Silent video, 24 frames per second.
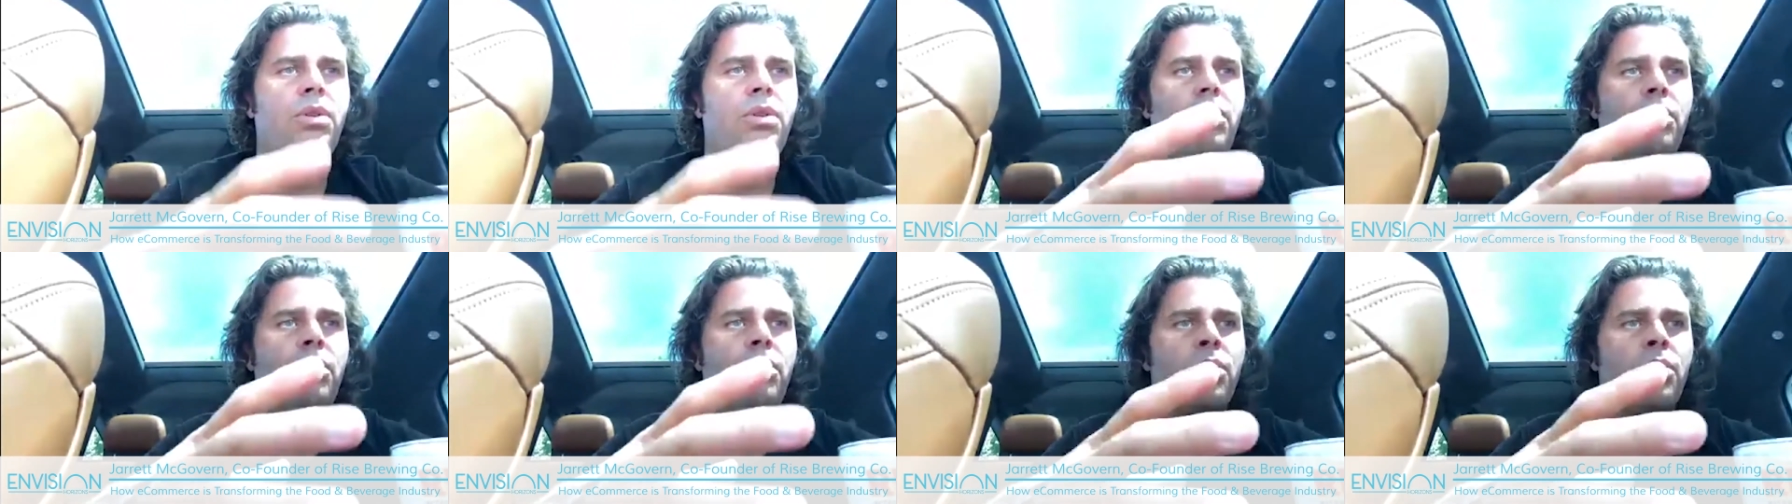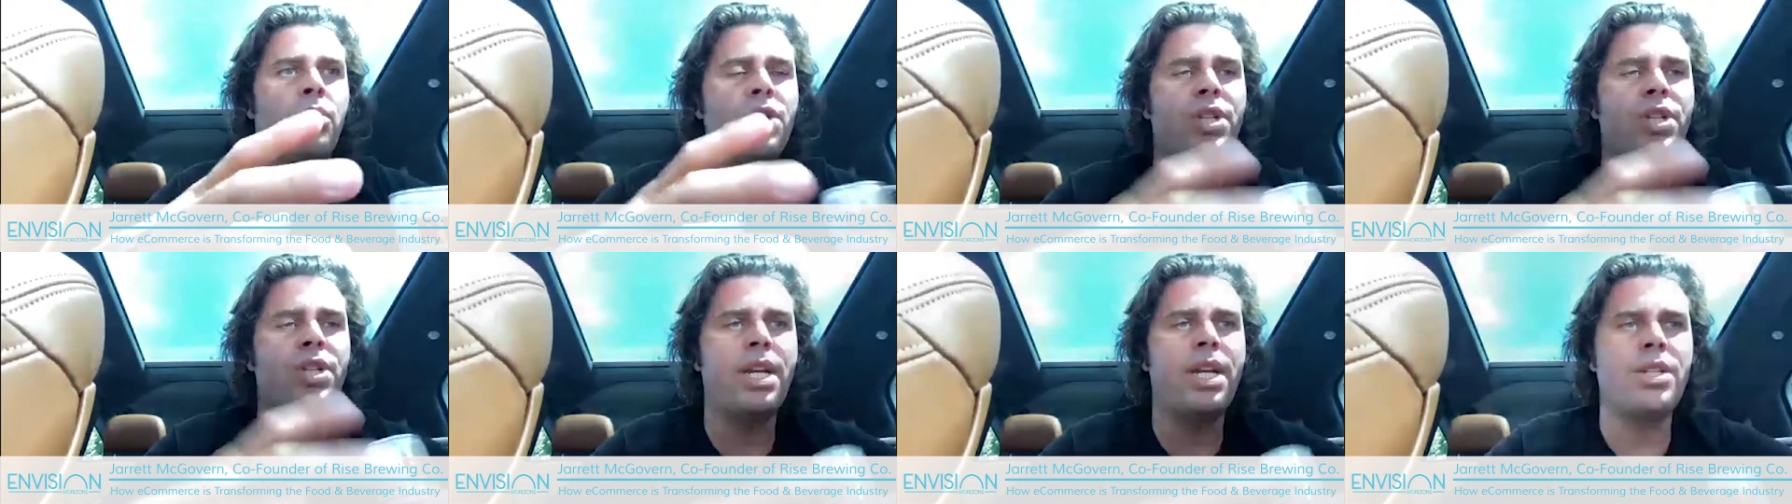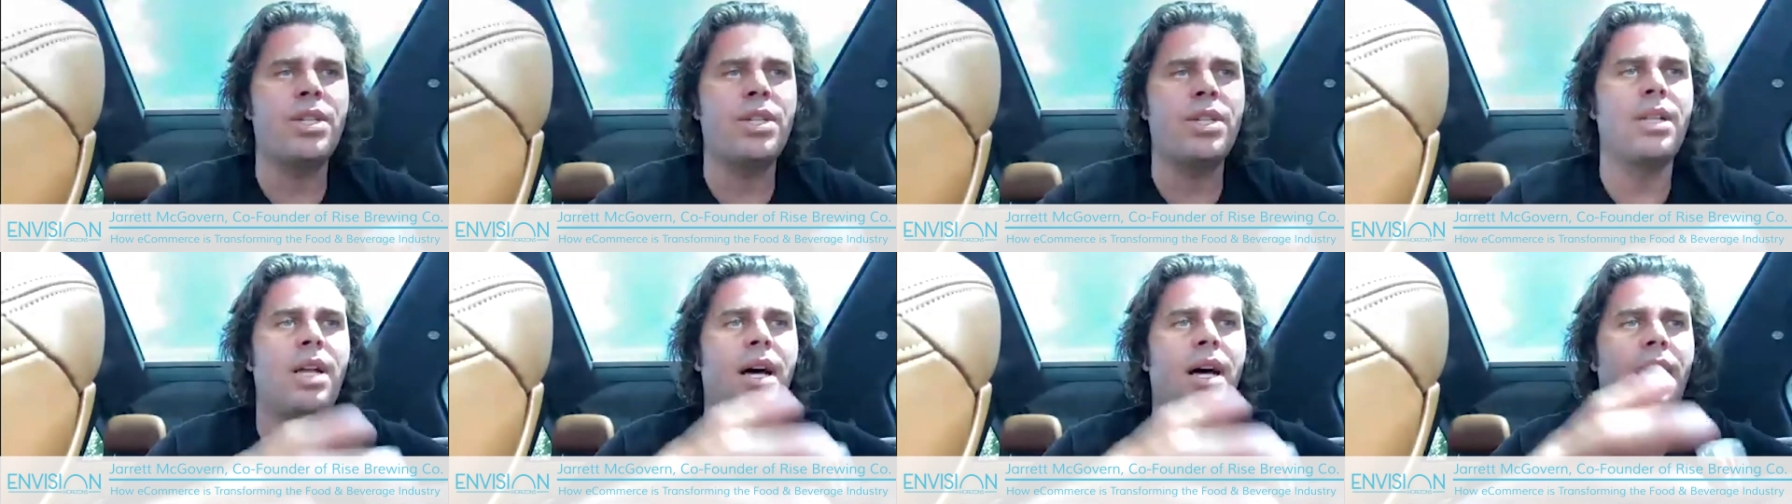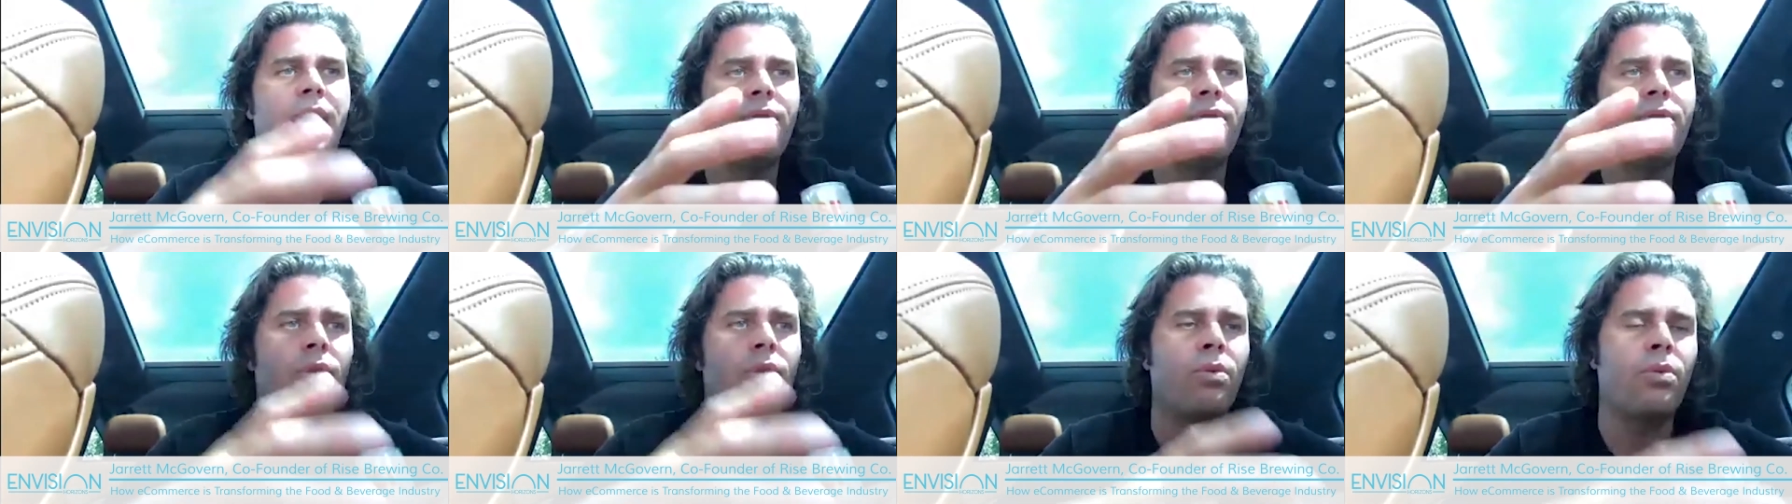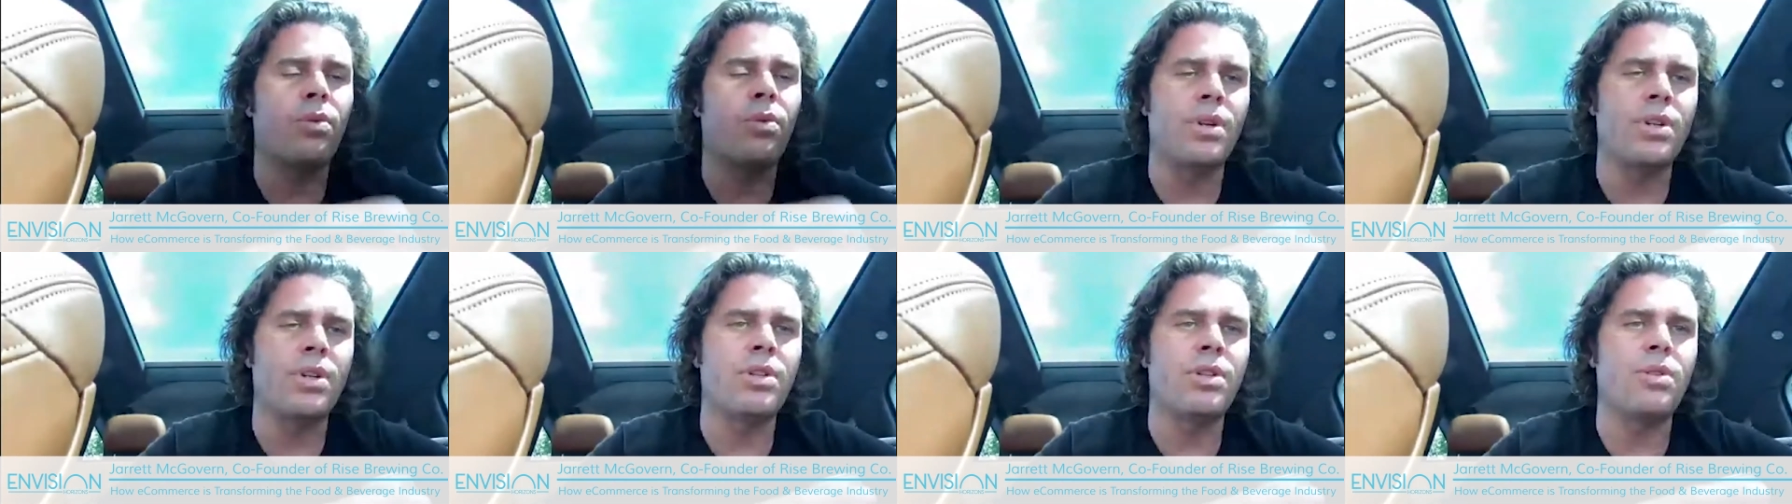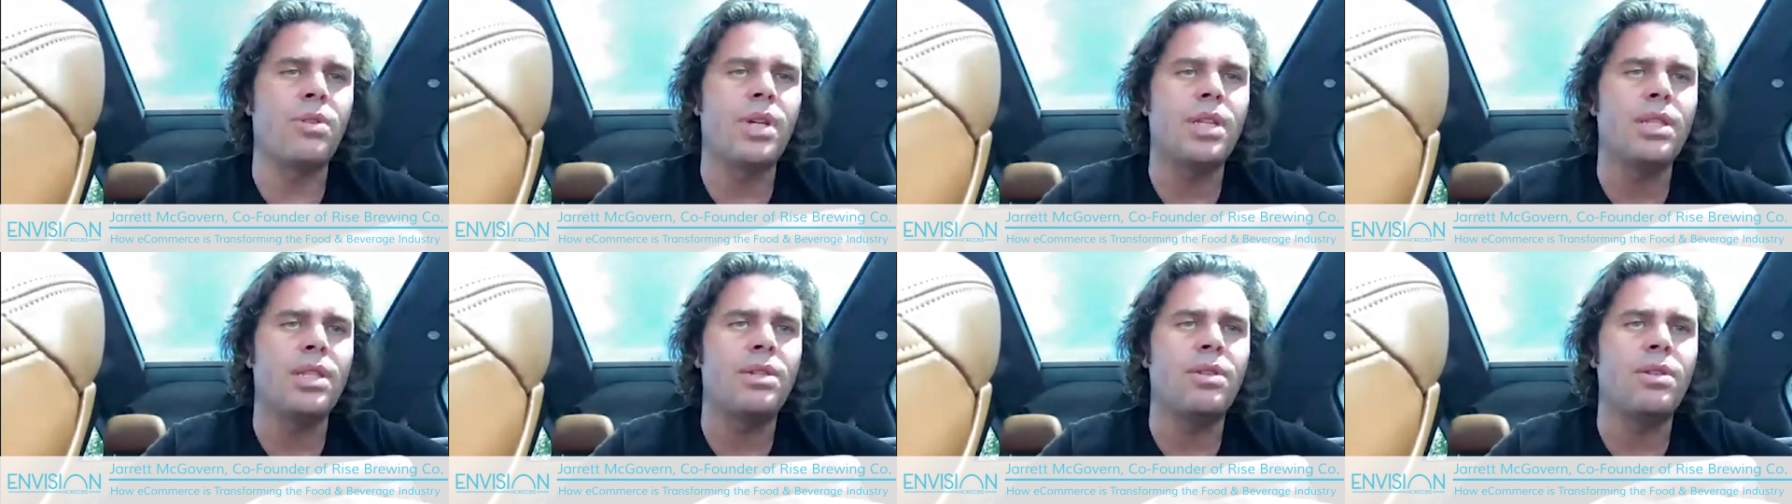we're changing a lot of what we're
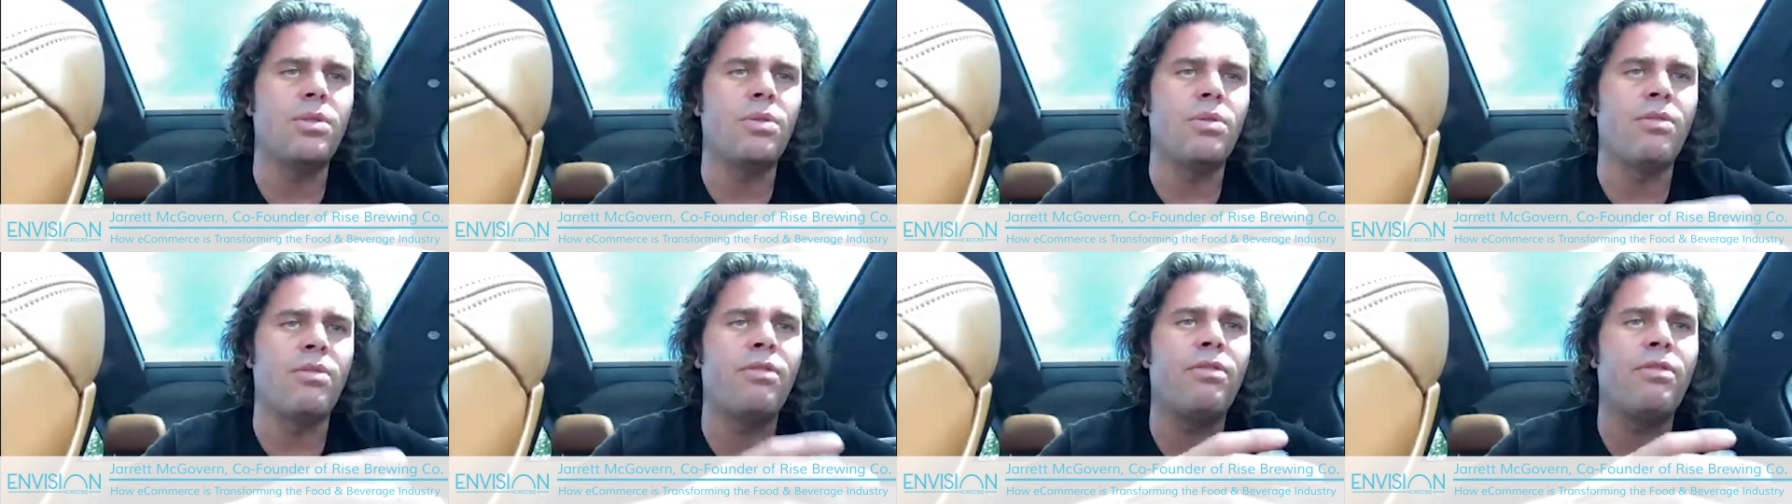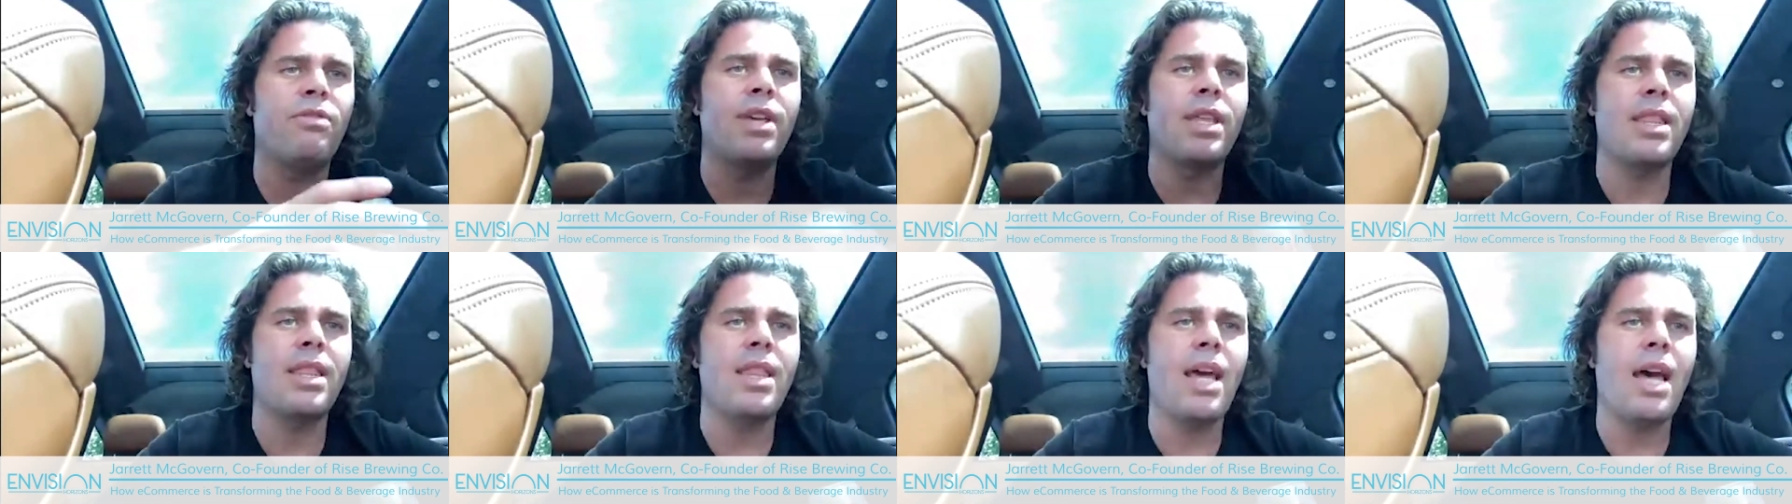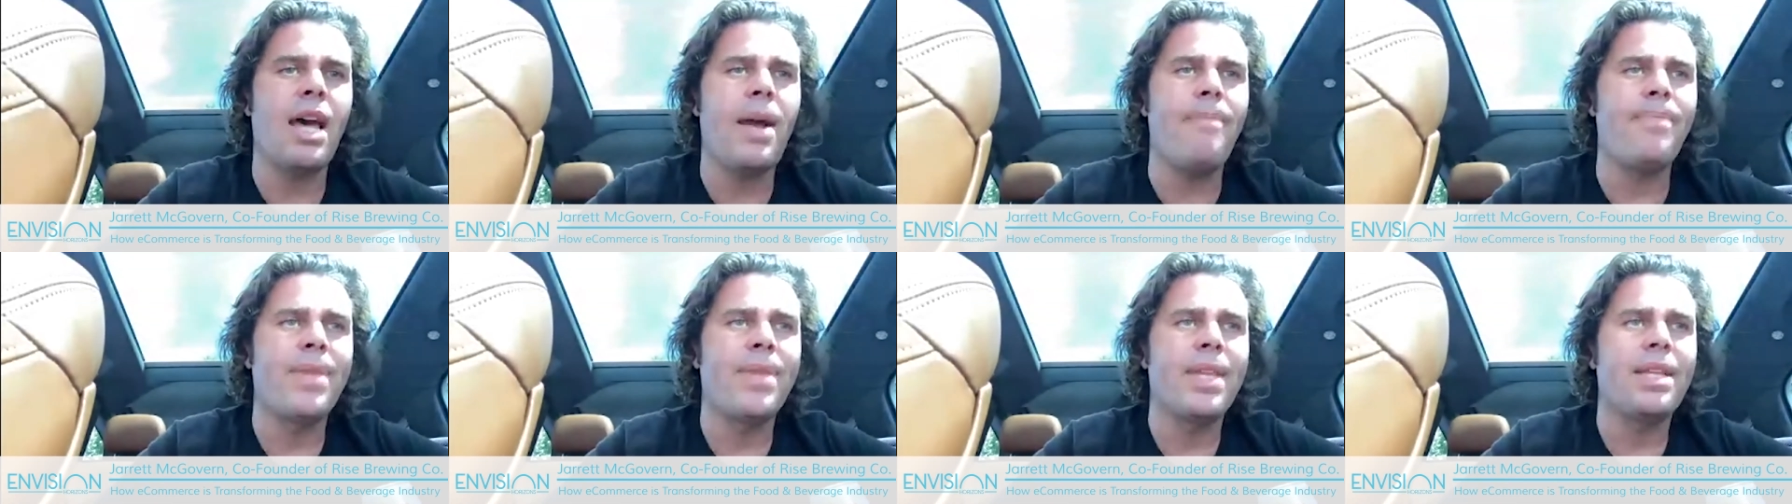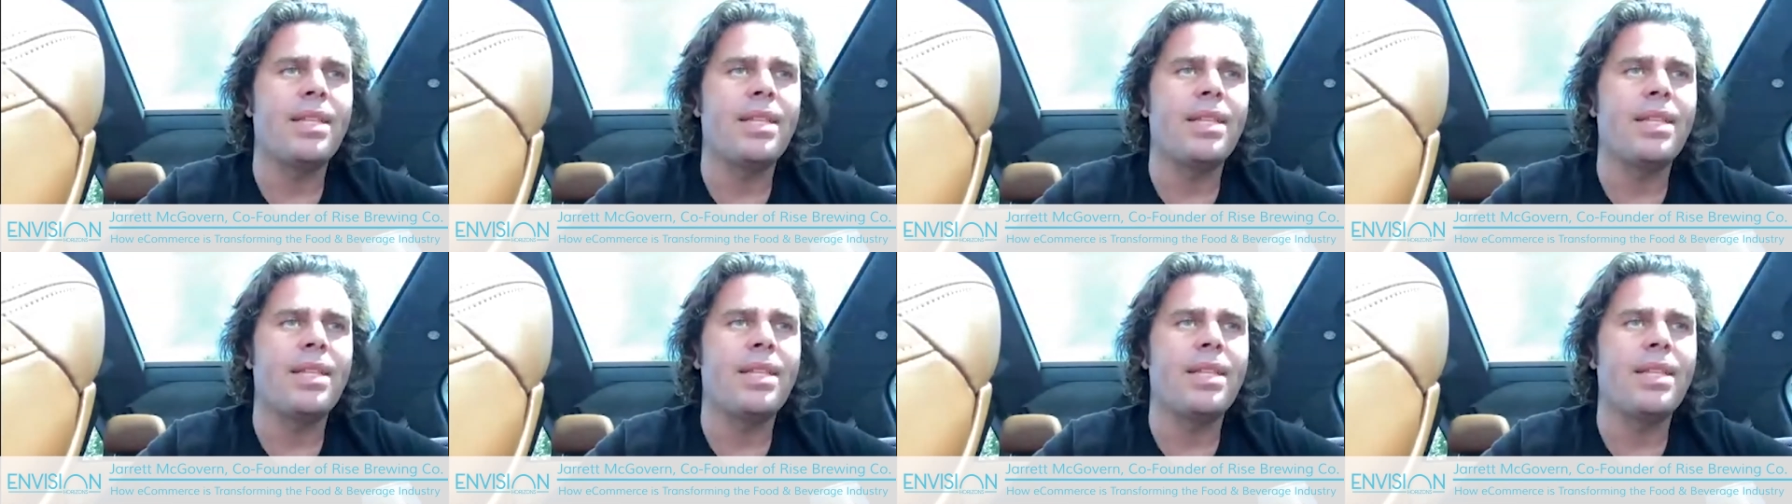doing to fit that,